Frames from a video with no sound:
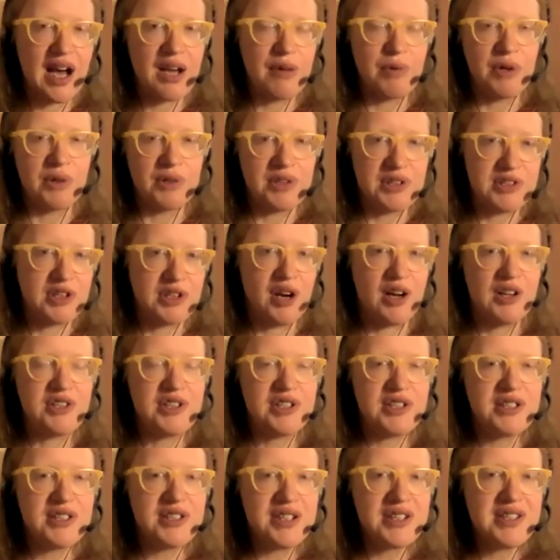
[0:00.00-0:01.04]
world is
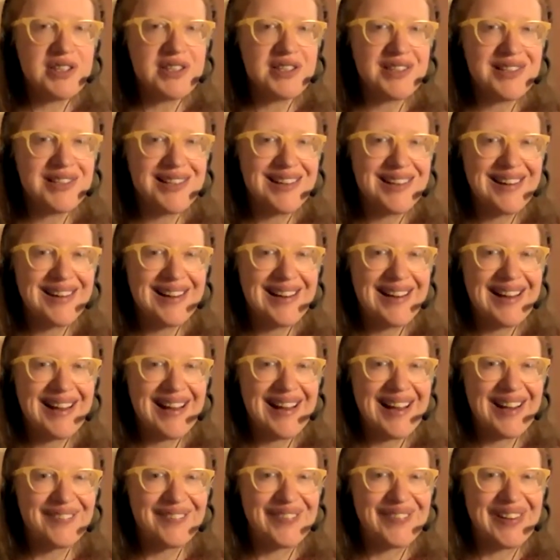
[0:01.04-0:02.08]
consciousness.
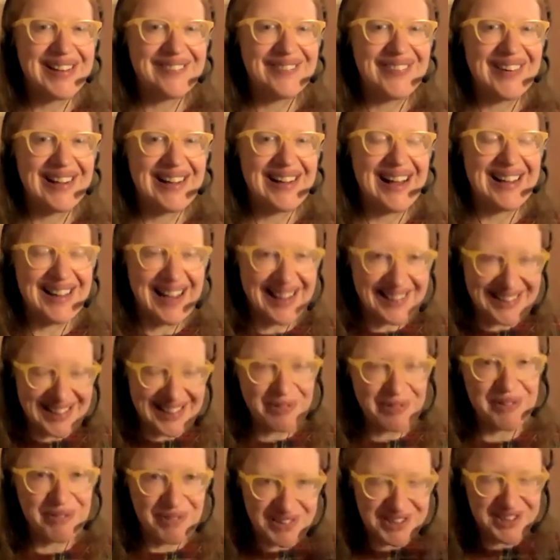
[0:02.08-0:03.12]
But I think
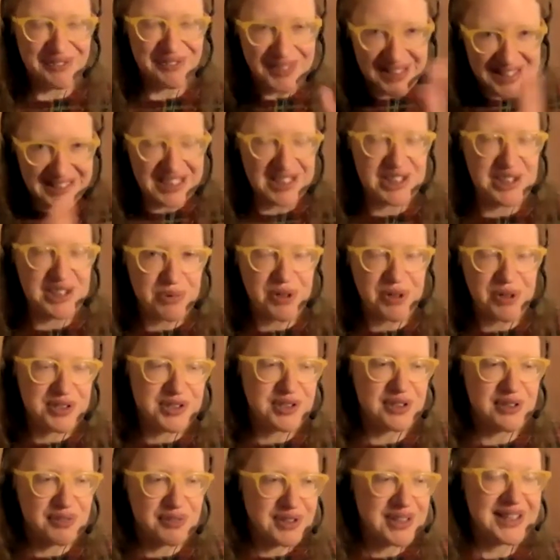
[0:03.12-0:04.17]
we're sort of leaning towards
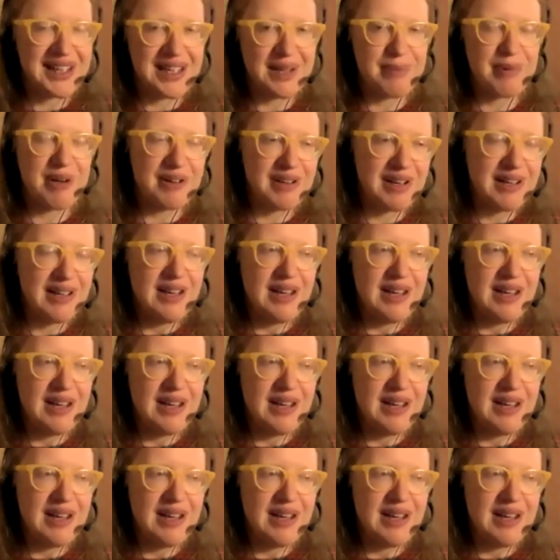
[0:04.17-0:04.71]
sort of thinking about,